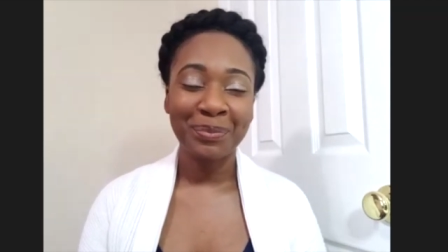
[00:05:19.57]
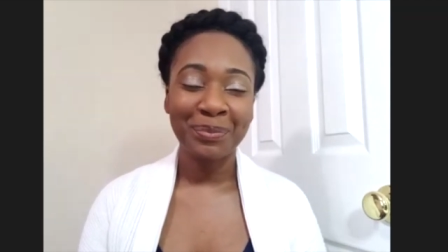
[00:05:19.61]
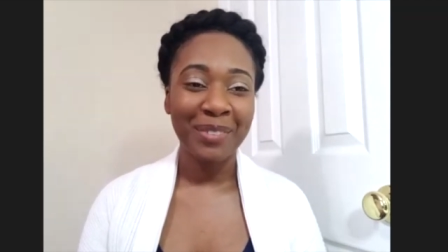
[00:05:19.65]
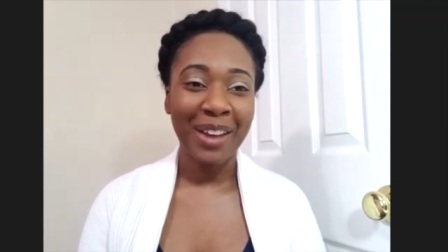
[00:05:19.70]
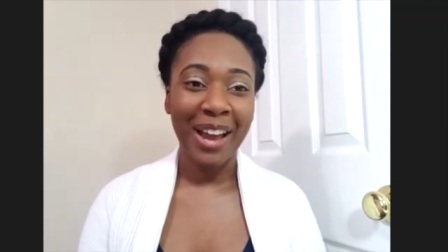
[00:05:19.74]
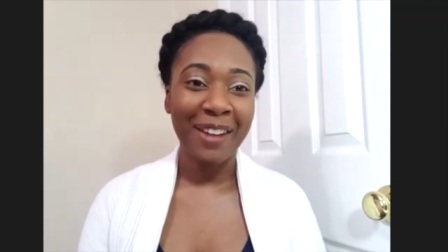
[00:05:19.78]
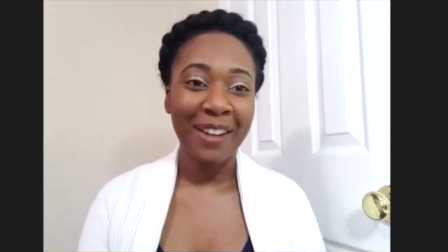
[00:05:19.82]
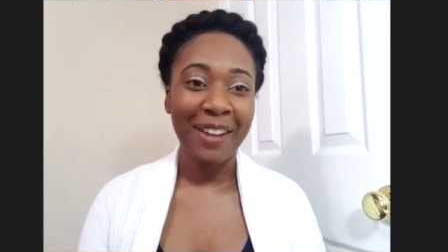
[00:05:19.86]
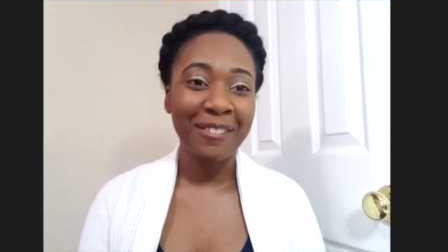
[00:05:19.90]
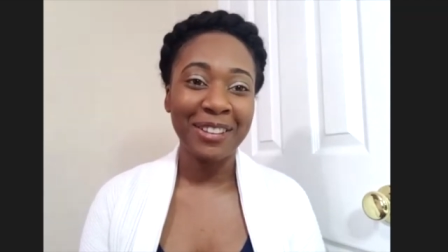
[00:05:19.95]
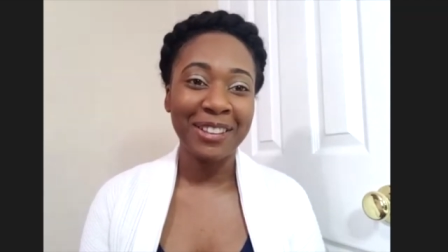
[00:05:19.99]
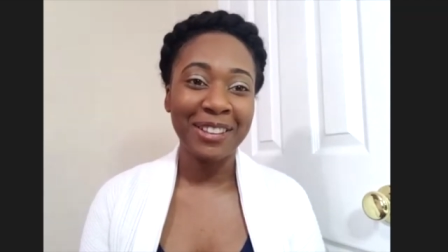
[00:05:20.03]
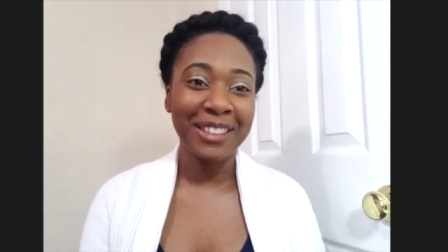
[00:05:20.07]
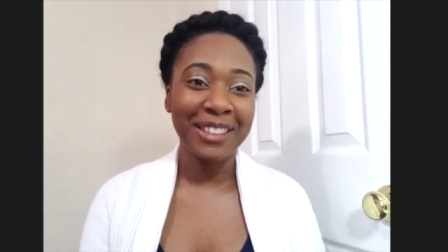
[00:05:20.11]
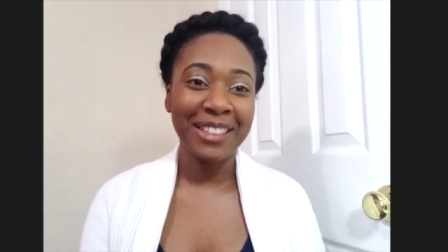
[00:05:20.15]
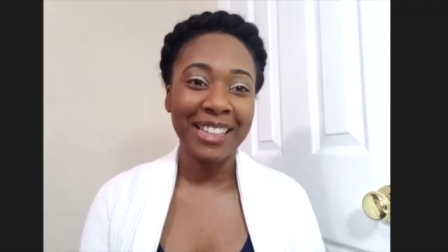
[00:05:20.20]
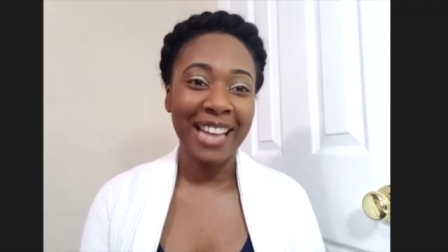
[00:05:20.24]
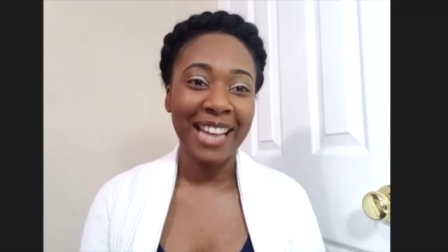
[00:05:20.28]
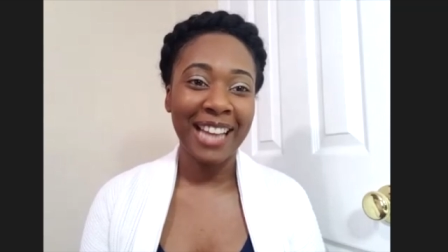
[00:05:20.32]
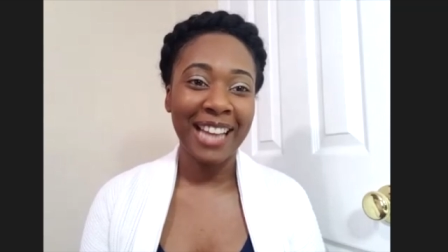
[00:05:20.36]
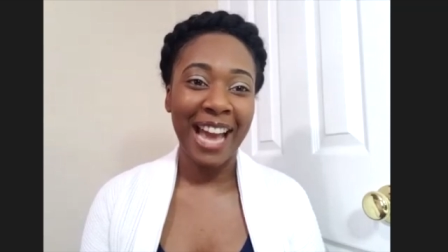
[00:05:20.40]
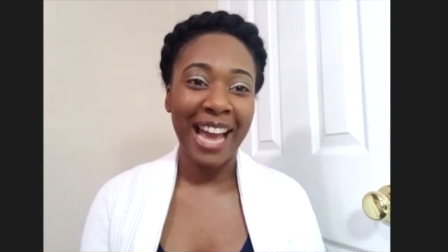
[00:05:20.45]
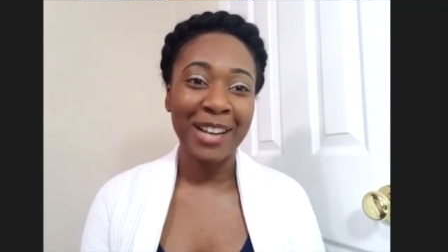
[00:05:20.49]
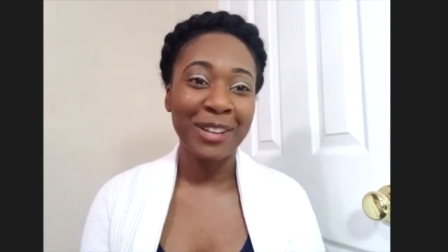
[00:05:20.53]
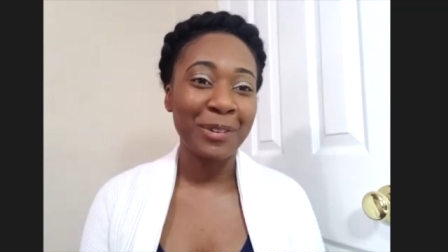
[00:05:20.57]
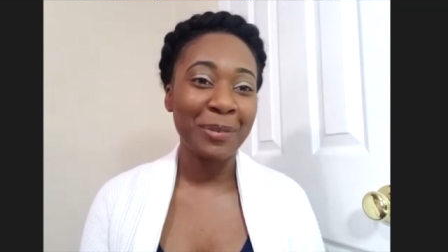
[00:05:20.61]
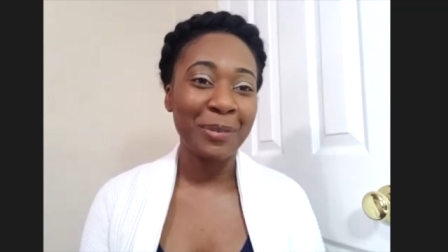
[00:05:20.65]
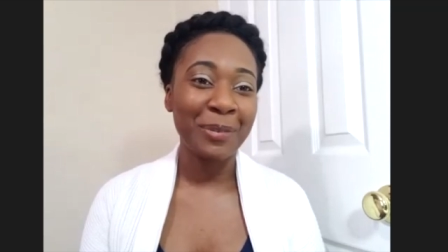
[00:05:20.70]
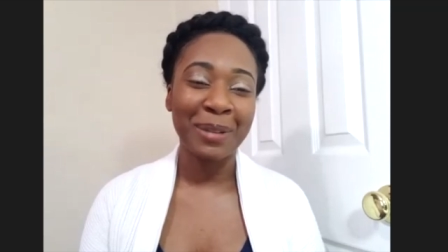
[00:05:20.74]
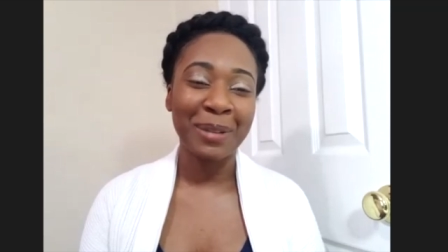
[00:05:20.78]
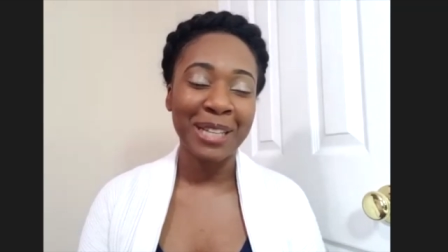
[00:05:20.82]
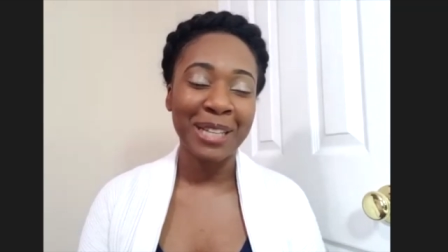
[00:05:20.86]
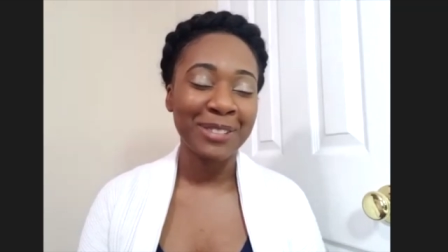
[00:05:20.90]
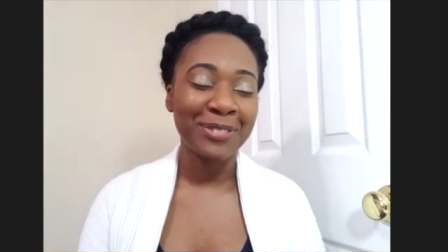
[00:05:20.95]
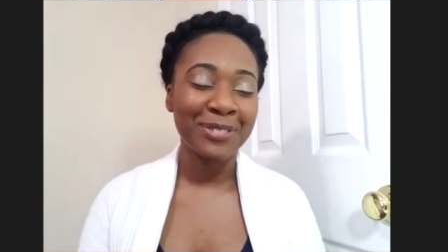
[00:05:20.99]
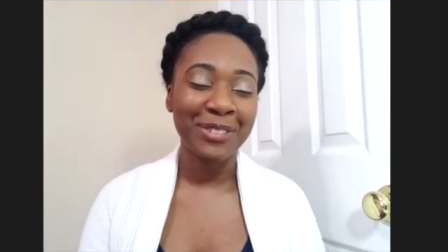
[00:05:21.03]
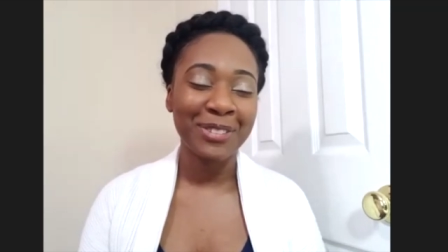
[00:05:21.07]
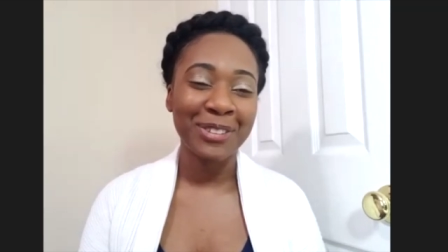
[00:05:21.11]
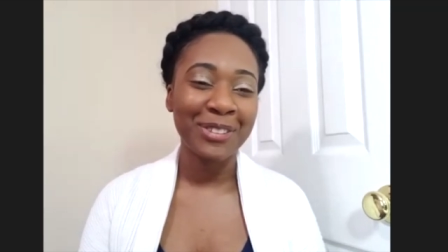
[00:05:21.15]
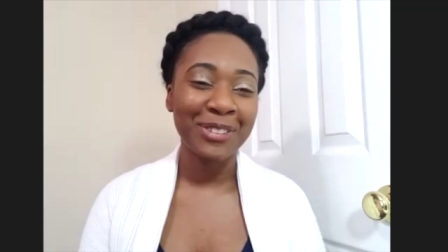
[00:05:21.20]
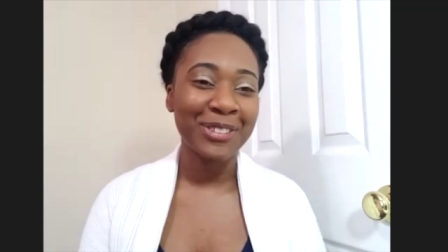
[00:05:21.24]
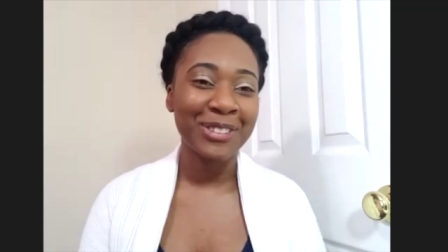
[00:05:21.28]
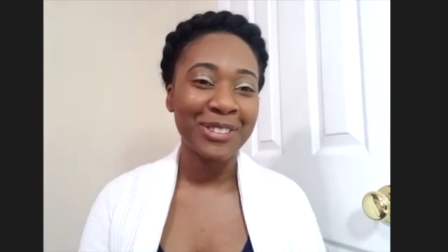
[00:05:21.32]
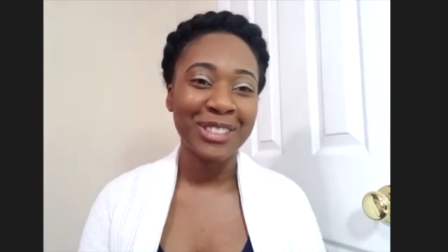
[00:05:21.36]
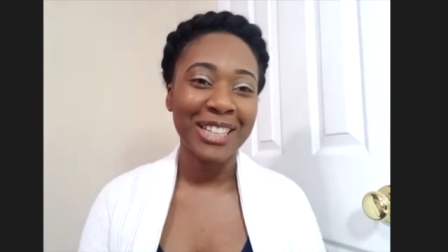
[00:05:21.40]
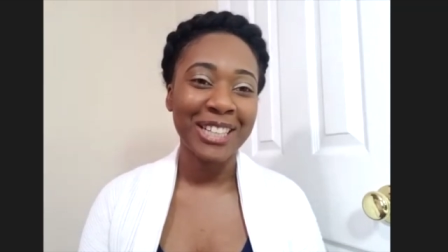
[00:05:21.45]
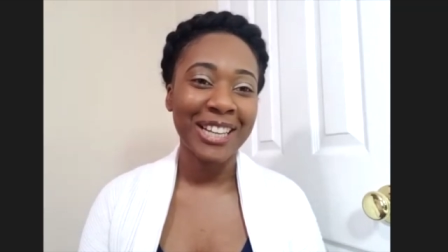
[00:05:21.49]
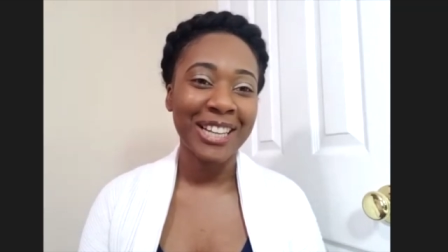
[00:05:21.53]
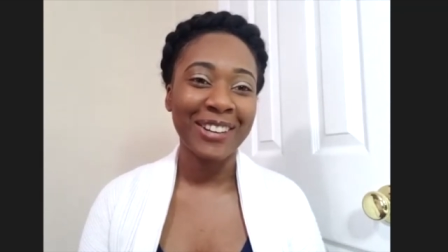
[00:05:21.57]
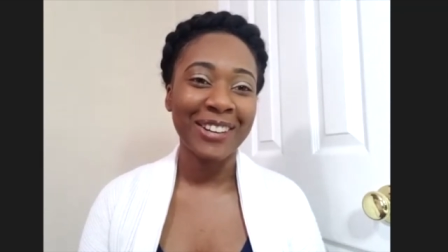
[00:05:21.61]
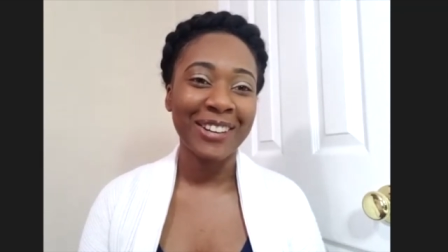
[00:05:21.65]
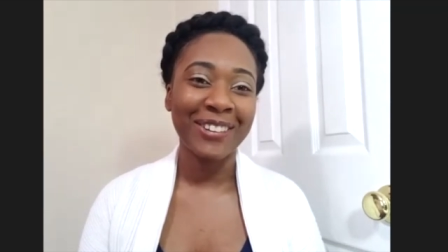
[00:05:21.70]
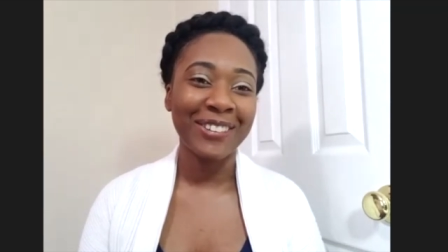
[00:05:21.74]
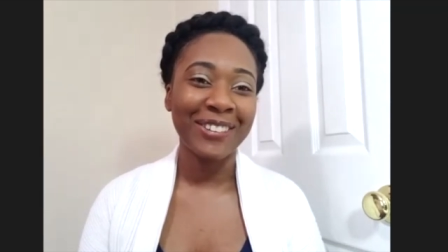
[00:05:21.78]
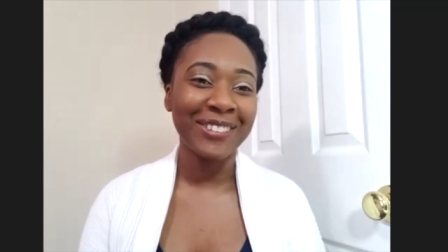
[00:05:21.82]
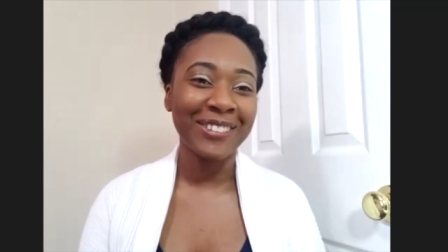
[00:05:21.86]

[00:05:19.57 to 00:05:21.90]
I really had no plans for crochet at all.